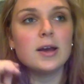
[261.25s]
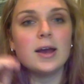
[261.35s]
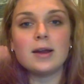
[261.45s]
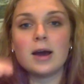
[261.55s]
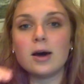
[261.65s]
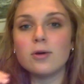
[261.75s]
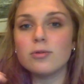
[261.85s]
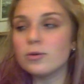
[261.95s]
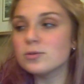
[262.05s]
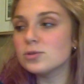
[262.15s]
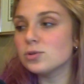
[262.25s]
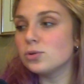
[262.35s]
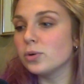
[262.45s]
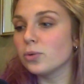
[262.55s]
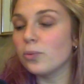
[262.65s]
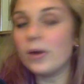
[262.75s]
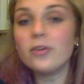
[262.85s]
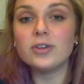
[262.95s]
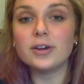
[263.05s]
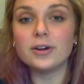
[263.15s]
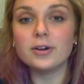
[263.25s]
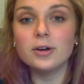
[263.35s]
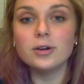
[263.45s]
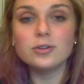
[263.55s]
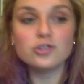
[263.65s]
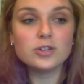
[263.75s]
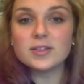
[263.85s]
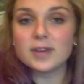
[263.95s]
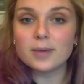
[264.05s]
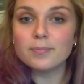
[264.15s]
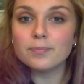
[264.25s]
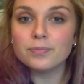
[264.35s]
and how those who were wealthier treated them.